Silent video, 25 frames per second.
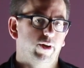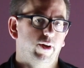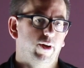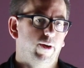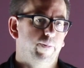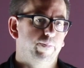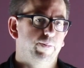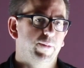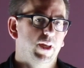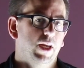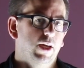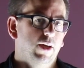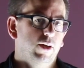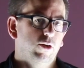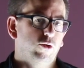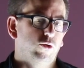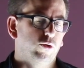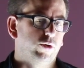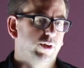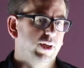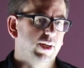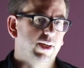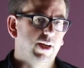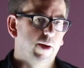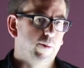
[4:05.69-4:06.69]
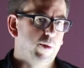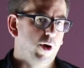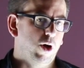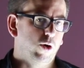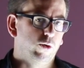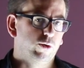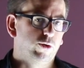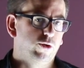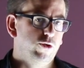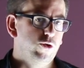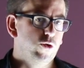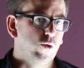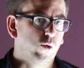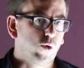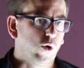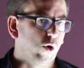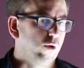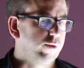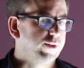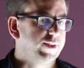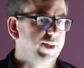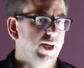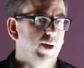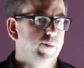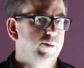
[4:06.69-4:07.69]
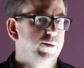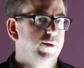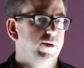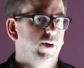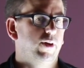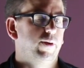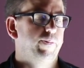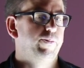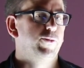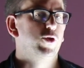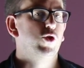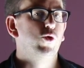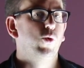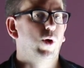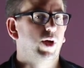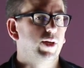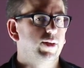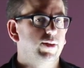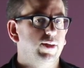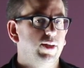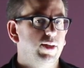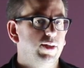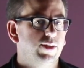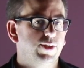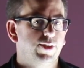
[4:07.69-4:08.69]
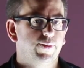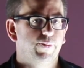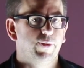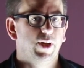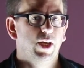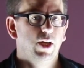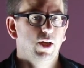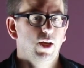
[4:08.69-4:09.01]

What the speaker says: to think about new concepts, new ideas.